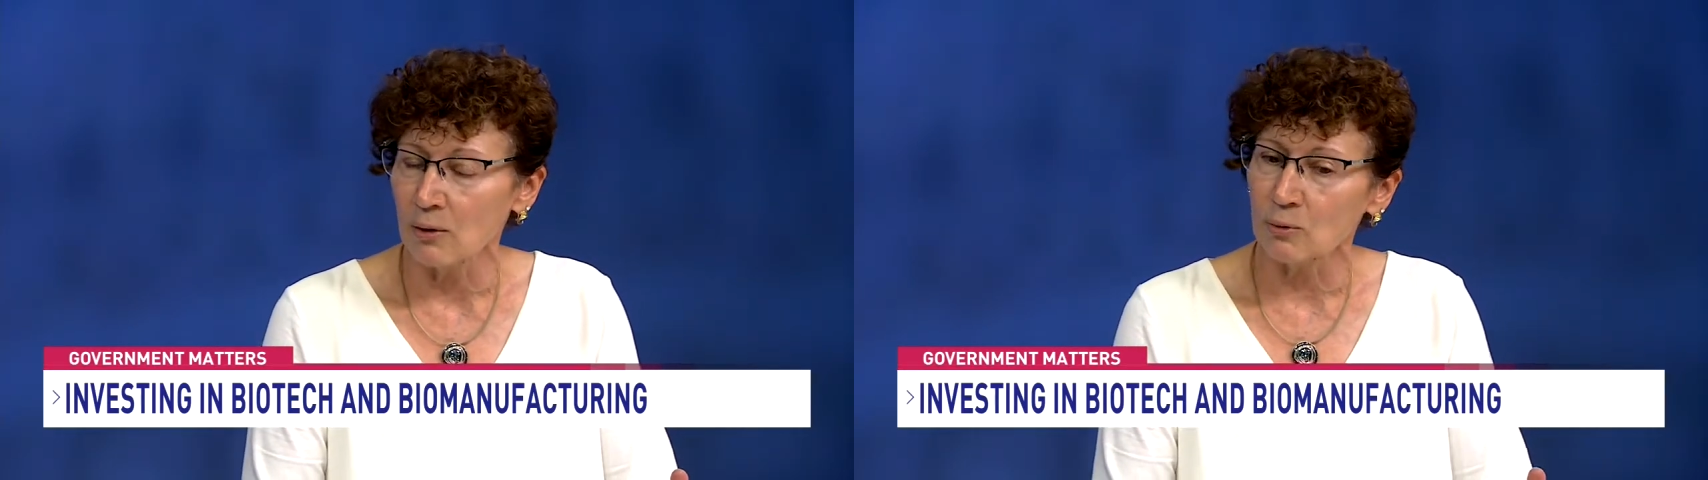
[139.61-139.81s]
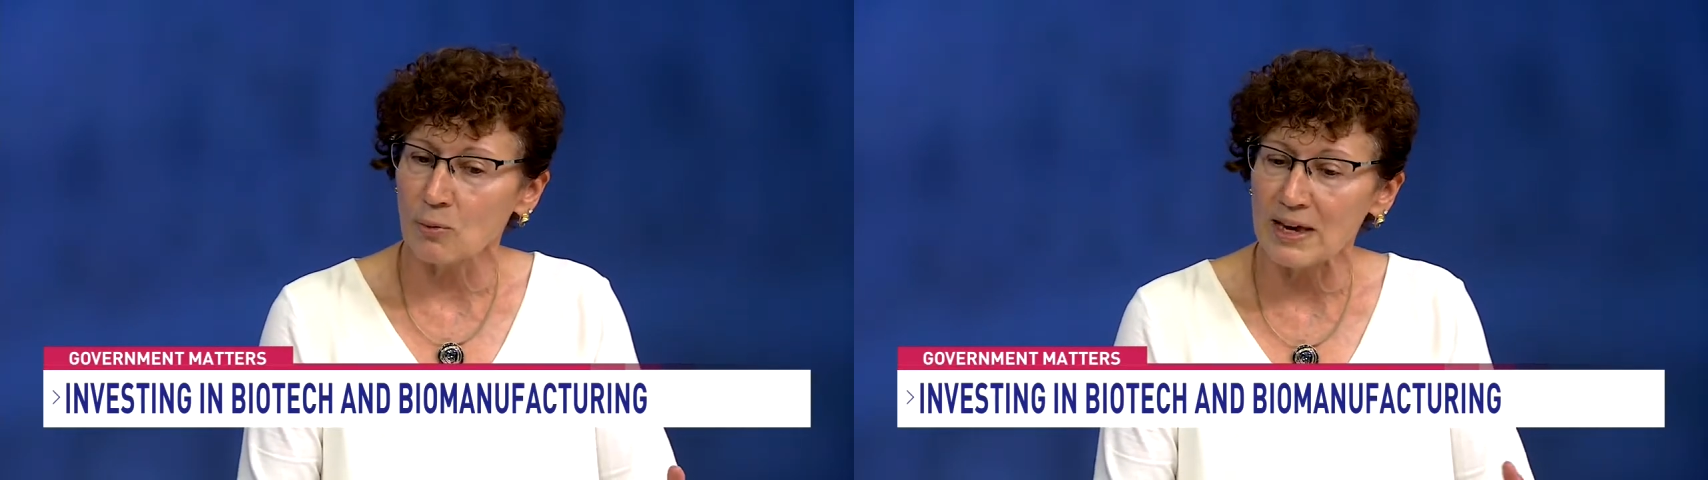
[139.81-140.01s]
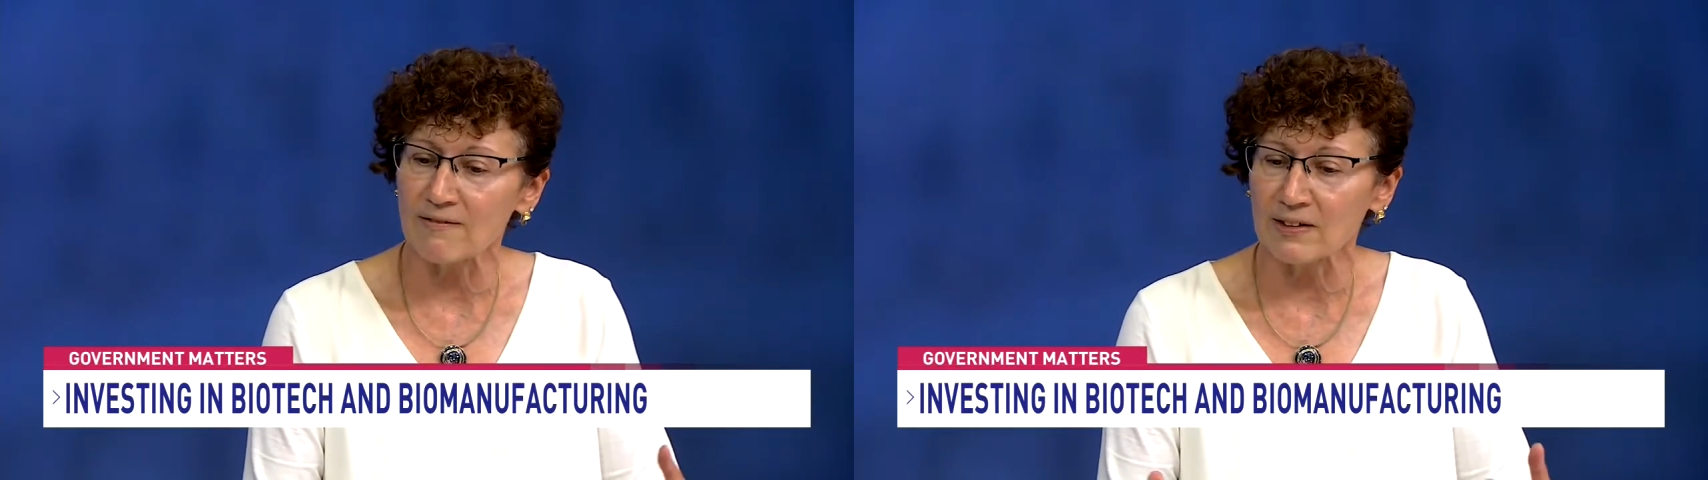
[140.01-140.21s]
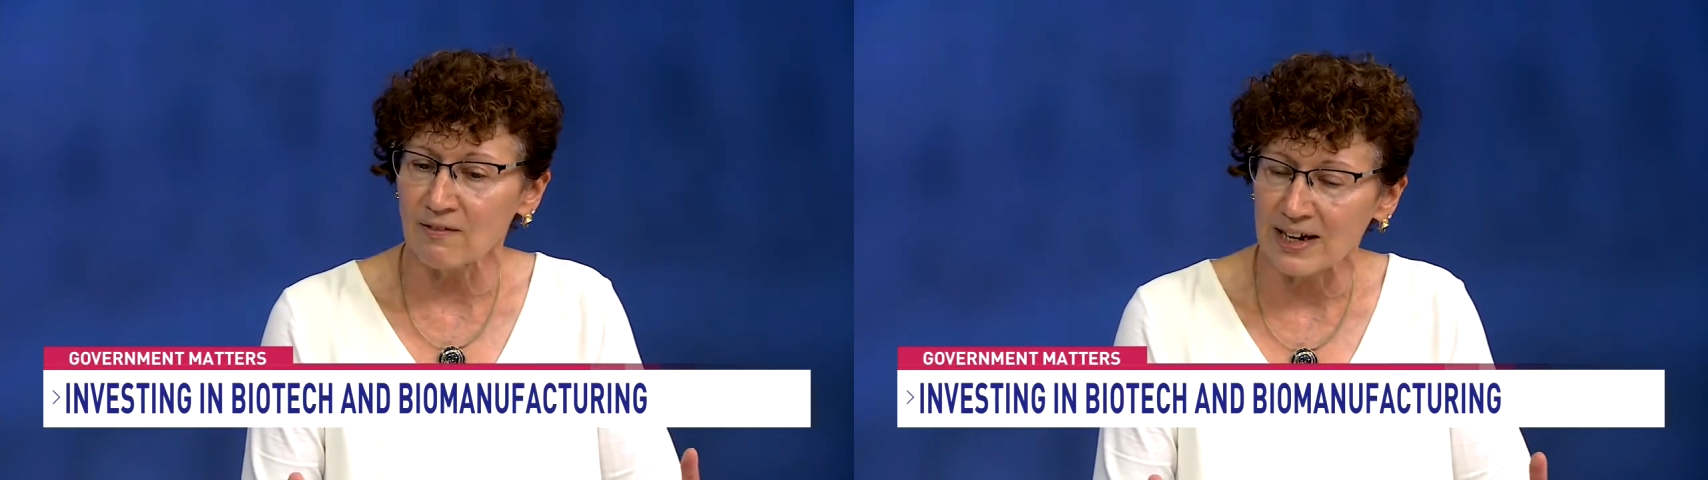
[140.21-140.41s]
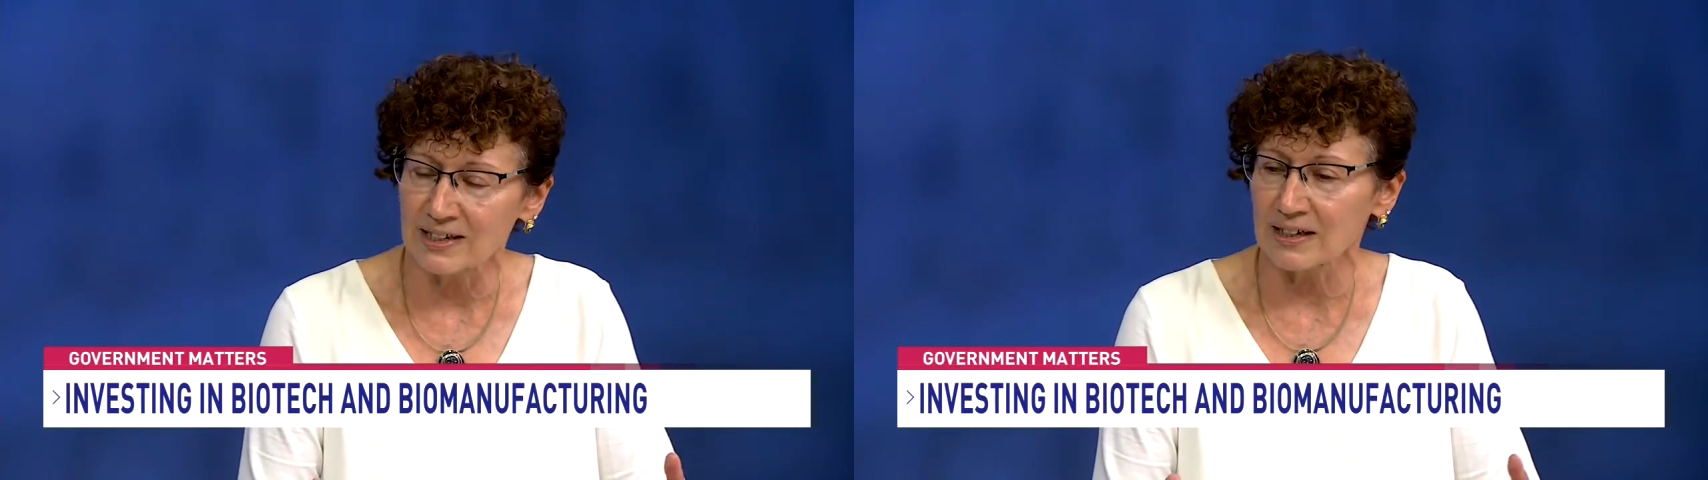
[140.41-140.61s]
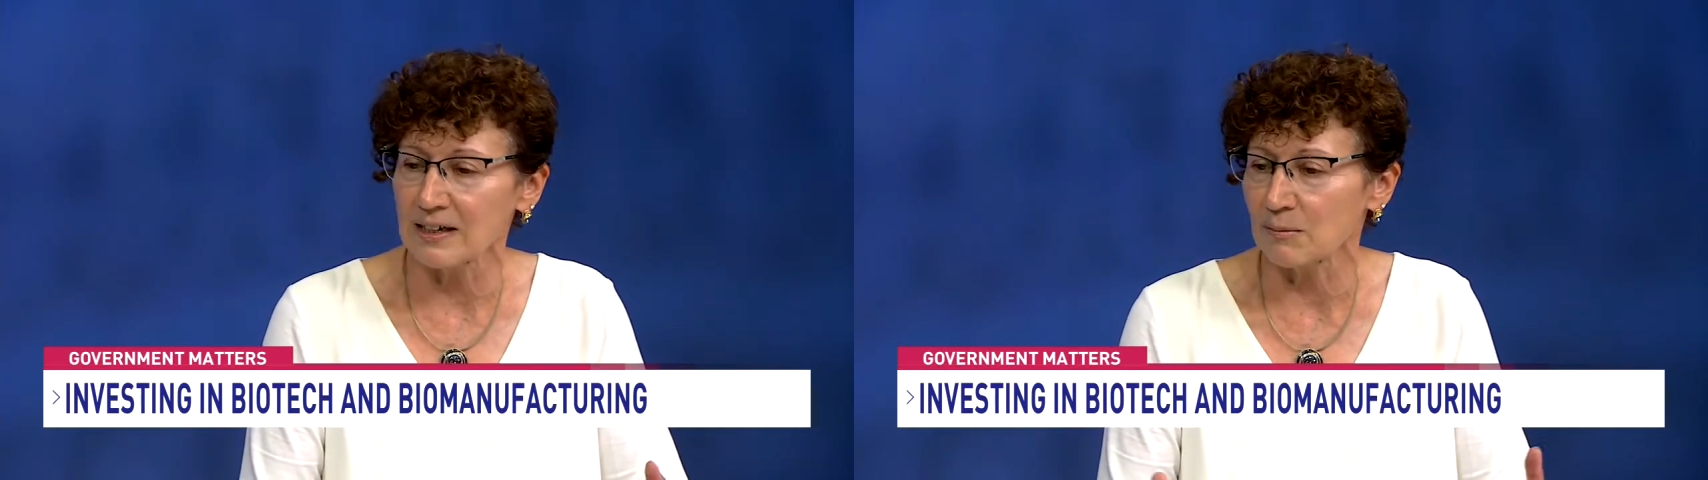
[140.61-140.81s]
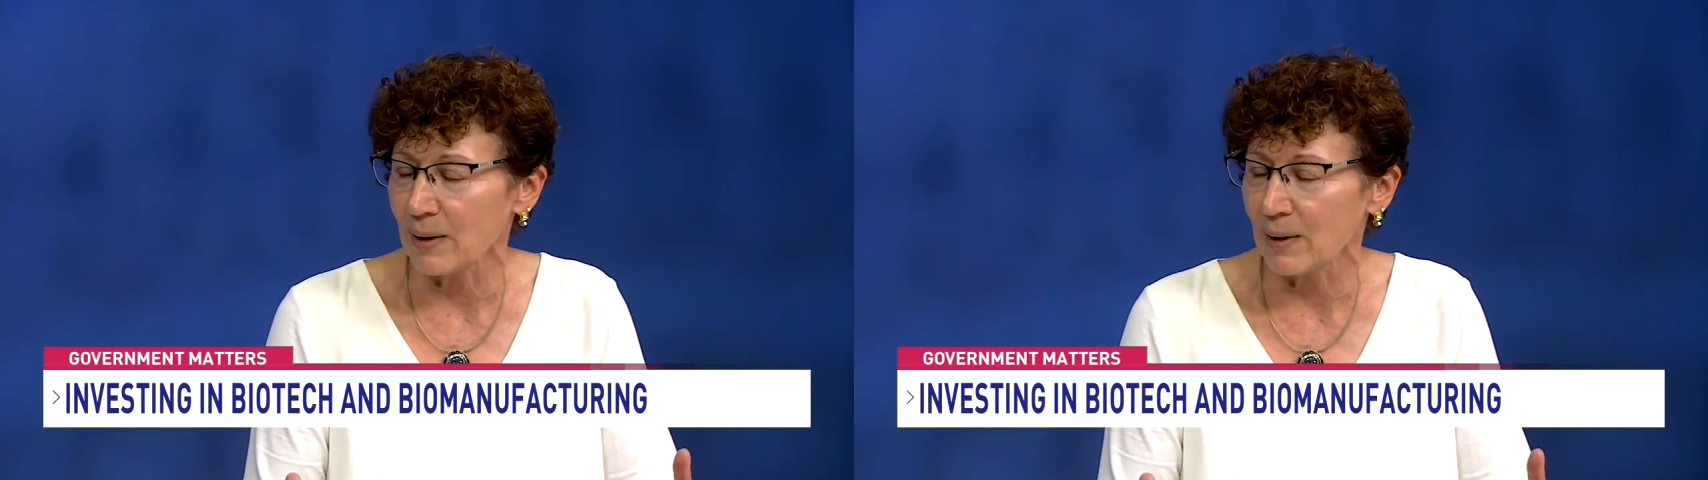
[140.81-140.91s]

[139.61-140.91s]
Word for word: we've invested in